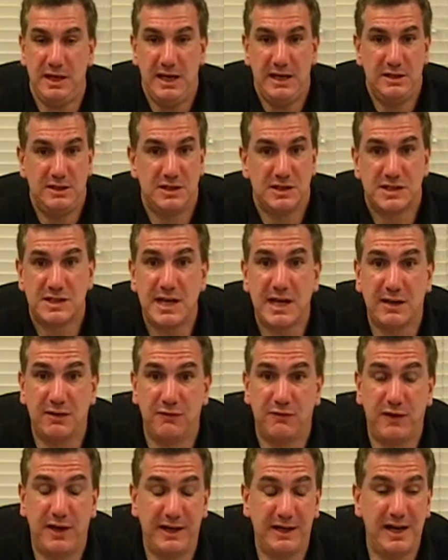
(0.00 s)
And the second
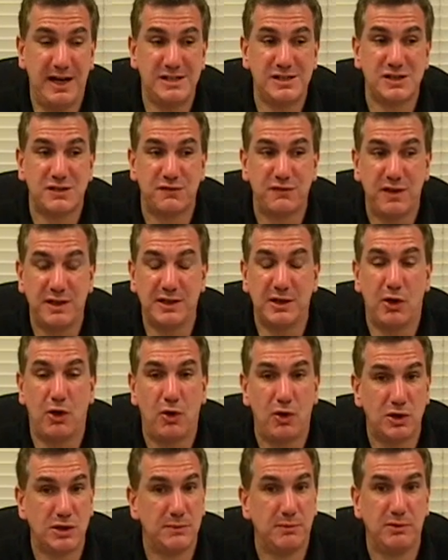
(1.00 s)
fight, I just find it
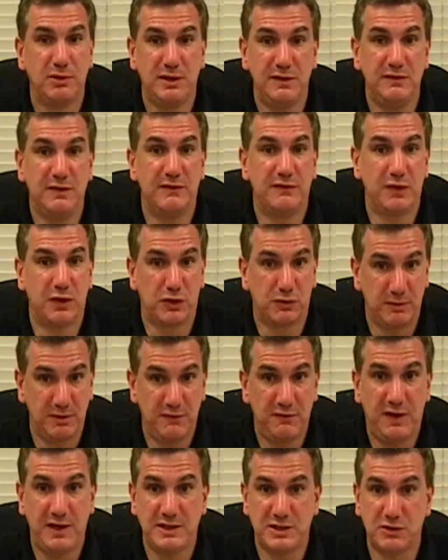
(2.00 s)
hard to believe that for 3
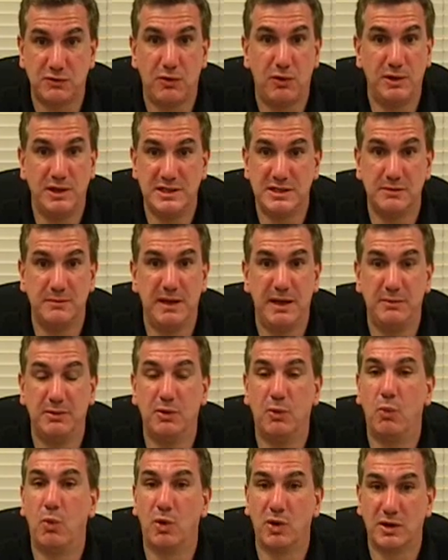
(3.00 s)
fights in a row he's going to be
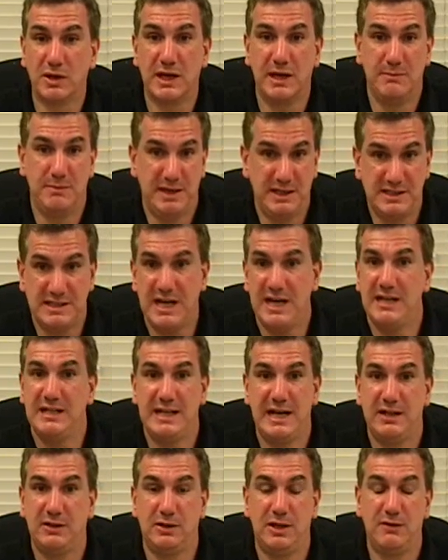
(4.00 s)
able to work and maintain
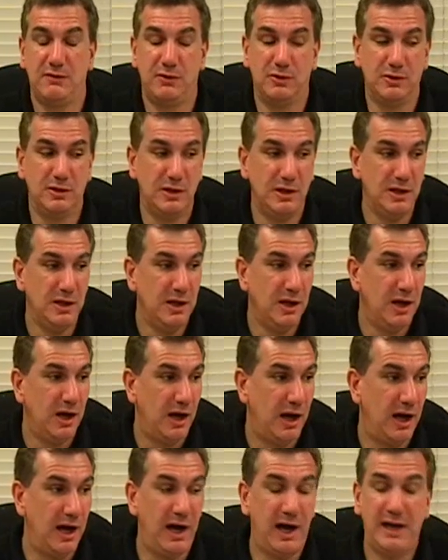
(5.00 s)
that level.
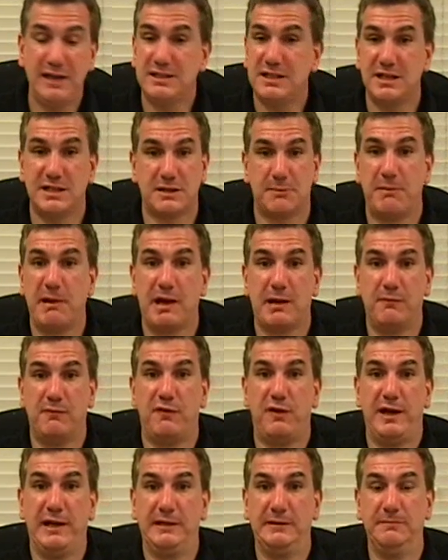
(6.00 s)
I say it's a pick 'em
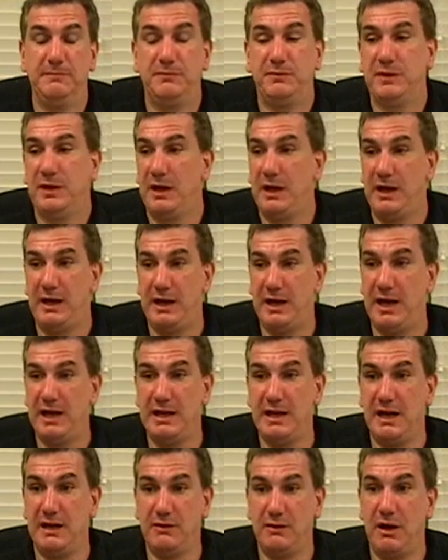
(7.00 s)
fight.
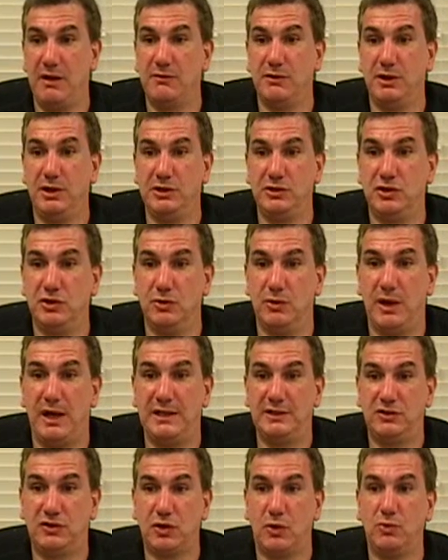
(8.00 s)
I really do.
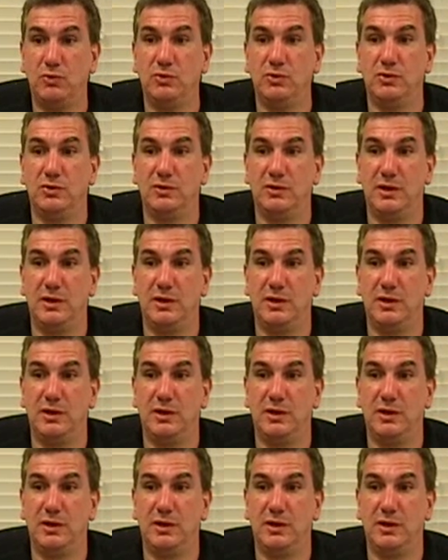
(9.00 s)
I don't,